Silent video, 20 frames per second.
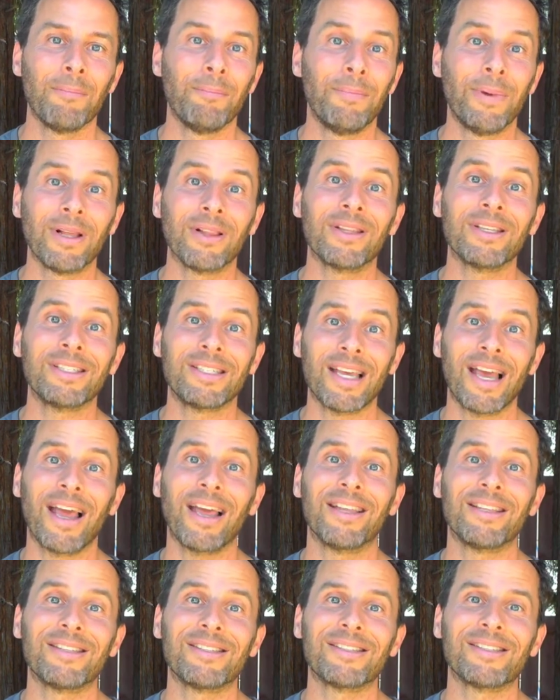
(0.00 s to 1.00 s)
Bill and
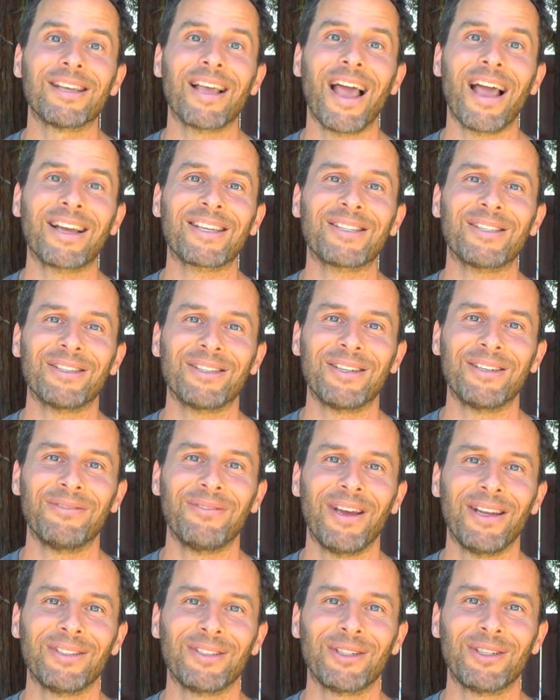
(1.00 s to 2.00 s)
Ted's Excellent
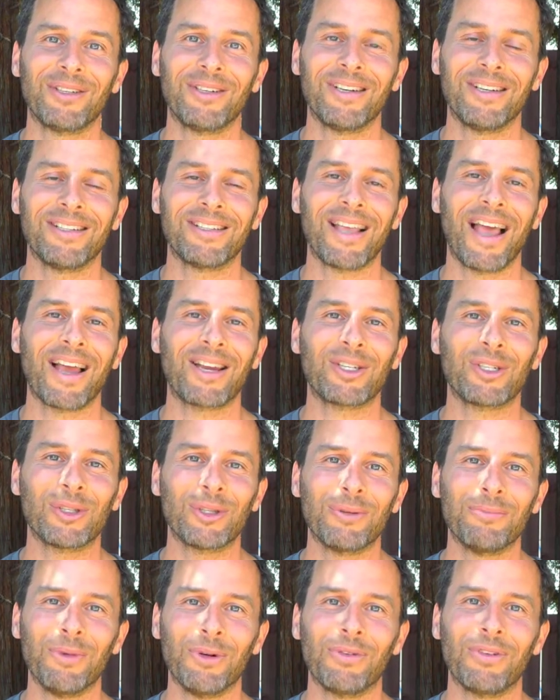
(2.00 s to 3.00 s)
Adventure. It's
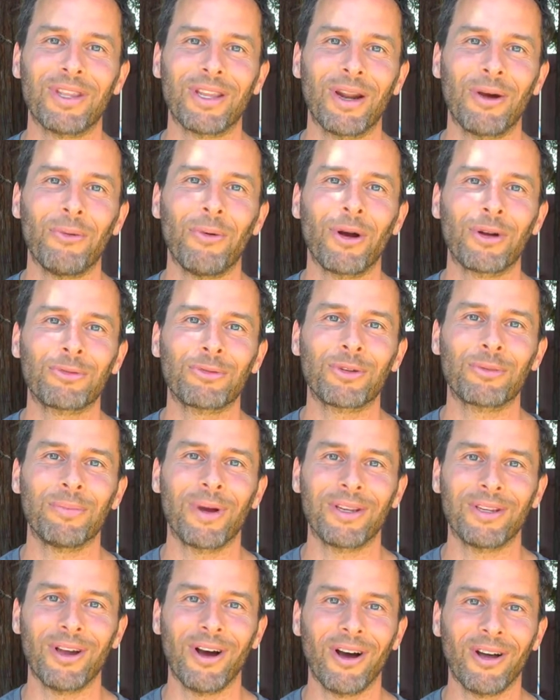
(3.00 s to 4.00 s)
actually a movie that I watched with
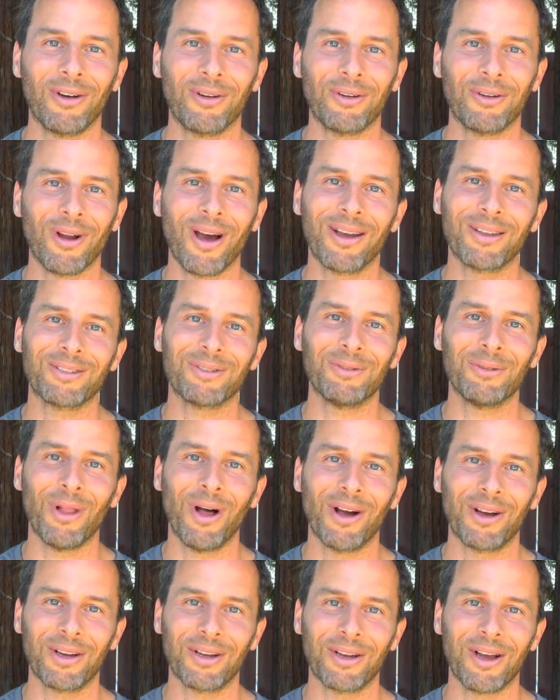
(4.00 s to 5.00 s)
my daughter not too
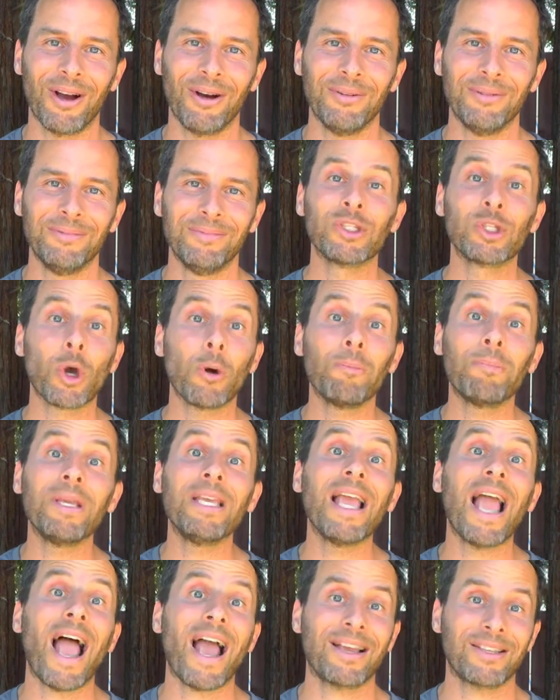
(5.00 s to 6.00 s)
long ago. So
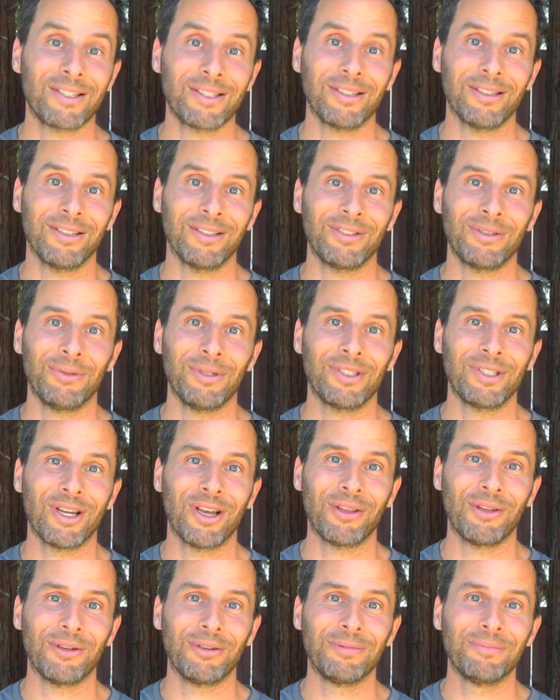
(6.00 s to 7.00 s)
be excellent to each
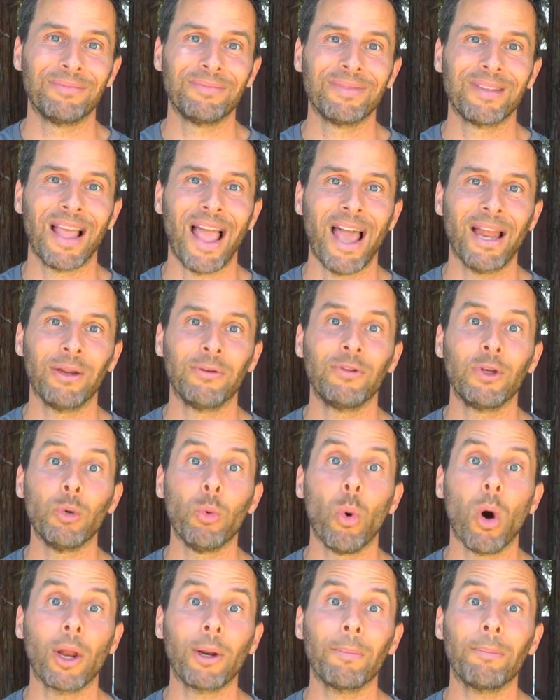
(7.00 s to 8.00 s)
other. And if you
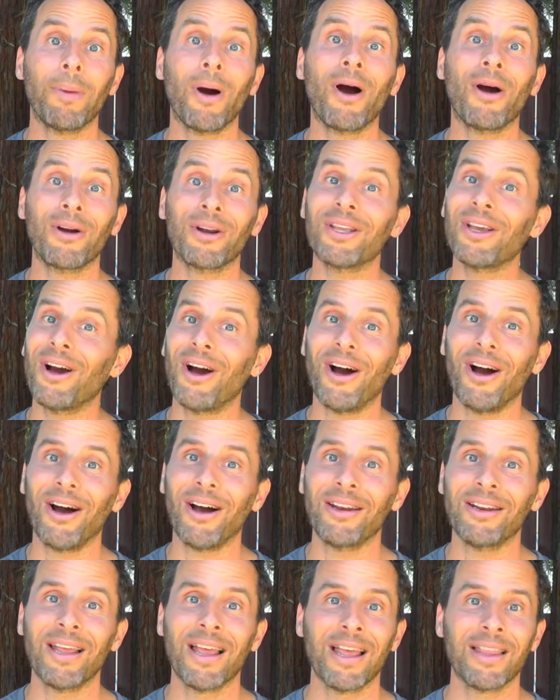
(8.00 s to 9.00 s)
wanna party
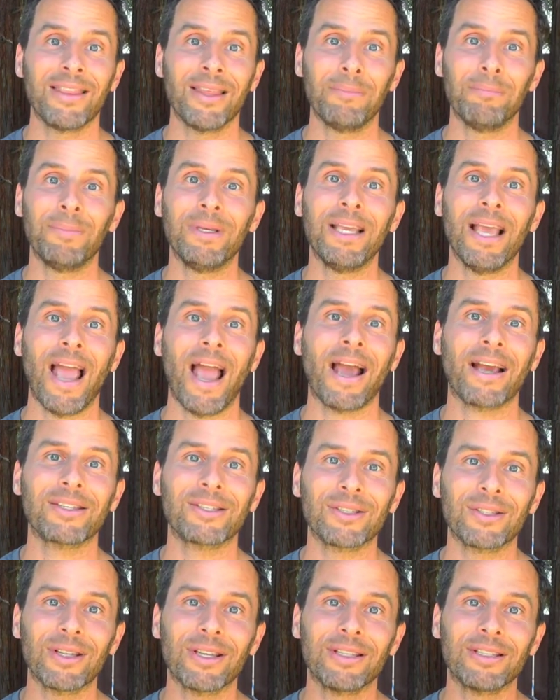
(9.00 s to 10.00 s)
on, then be
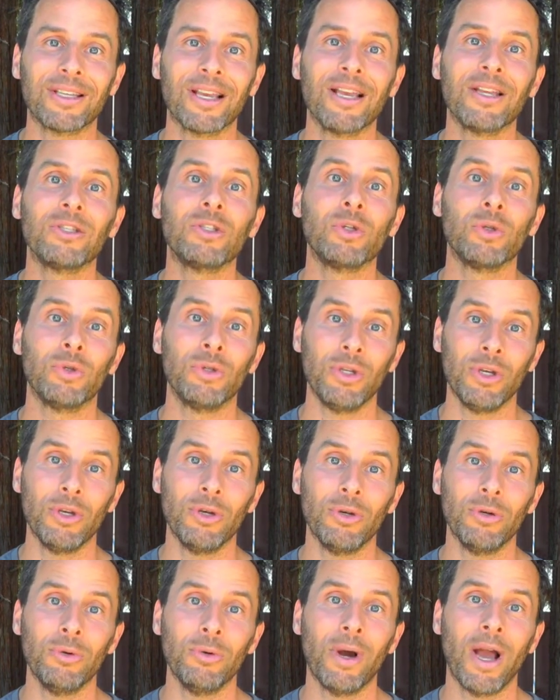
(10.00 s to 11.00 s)
excellent to
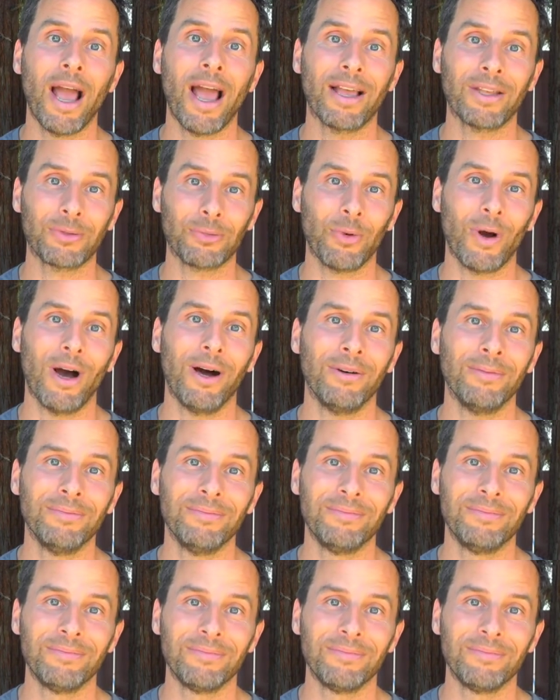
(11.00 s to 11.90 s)
you as well.